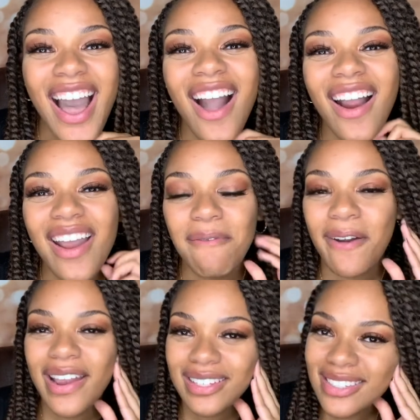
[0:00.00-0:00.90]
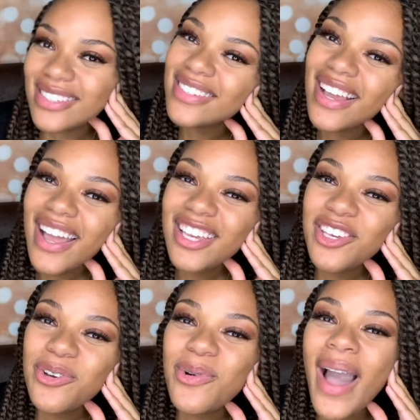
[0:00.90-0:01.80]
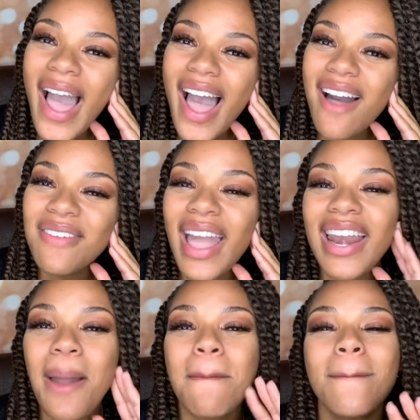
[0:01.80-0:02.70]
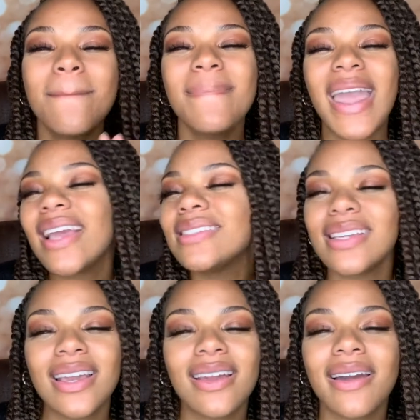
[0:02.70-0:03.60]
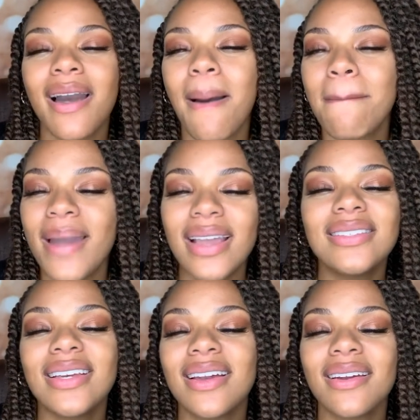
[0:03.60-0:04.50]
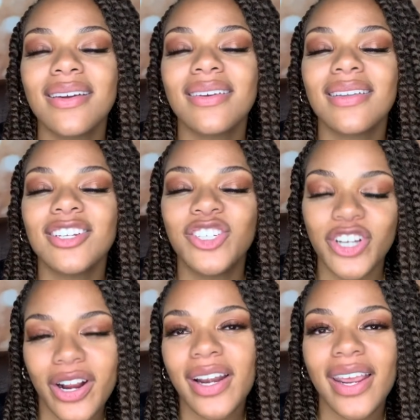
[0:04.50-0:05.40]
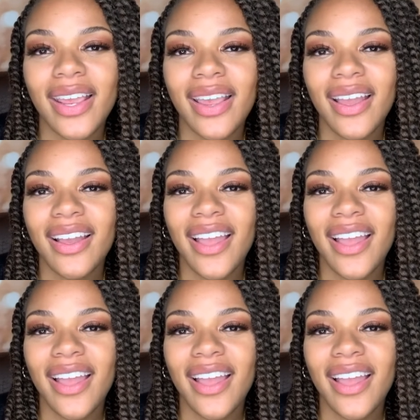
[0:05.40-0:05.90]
All right, friends. You have an amazing, amazing journey,